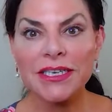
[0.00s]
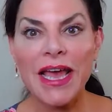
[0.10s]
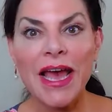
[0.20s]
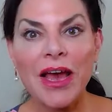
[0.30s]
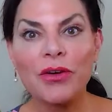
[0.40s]

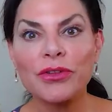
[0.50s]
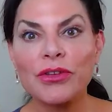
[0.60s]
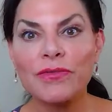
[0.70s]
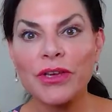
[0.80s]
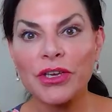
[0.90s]
How do you
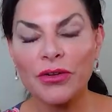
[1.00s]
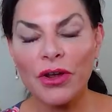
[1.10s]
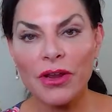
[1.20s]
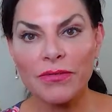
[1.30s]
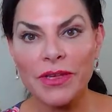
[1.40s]
figure all
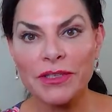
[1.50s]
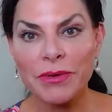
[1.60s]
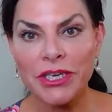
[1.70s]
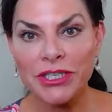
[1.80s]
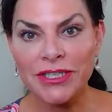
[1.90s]
of these
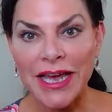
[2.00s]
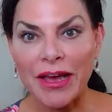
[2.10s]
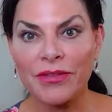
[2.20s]
beaches out?